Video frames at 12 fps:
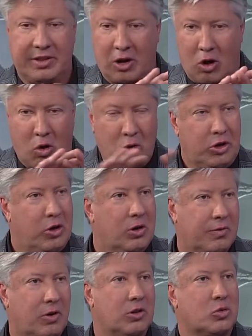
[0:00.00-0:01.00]
The whole
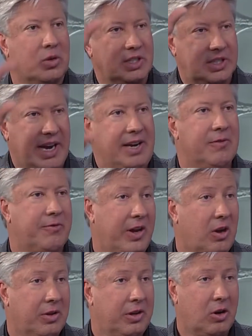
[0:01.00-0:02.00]
universe, when Satan
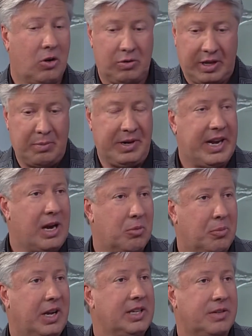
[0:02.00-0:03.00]
fell the earth, it became a
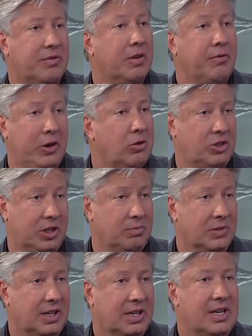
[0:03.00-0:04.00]
place of confusion.
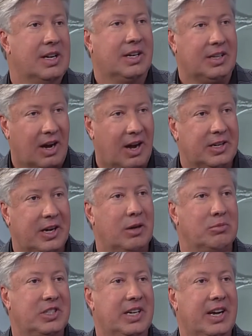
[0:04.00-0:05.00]
God
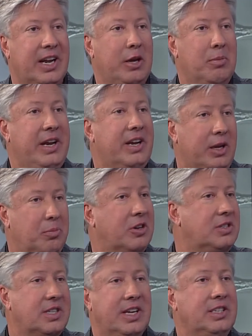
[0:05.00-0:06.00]
comes in and immediately
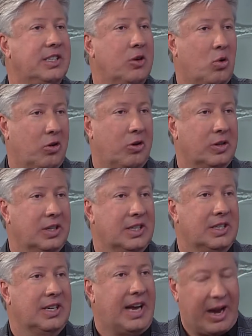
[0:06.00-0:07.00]
puts things in order. Mm
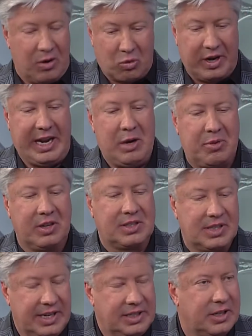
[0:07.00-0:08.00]
-hmm. And when he puts
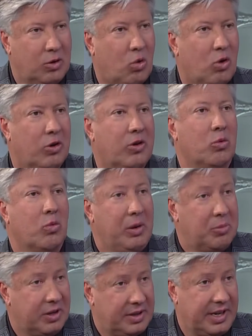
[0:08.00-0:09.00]
things in order and we
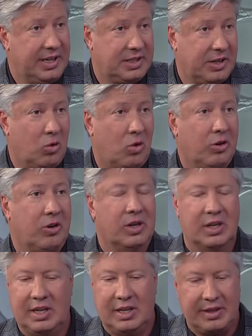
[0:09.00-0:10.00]
put things in order,
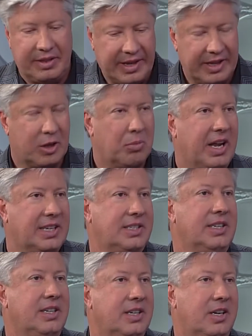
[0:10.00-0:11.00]
then the
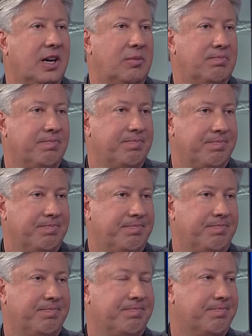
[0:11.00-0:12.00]
blessing can come. That's
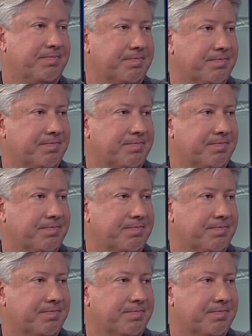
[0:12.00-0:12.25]
right.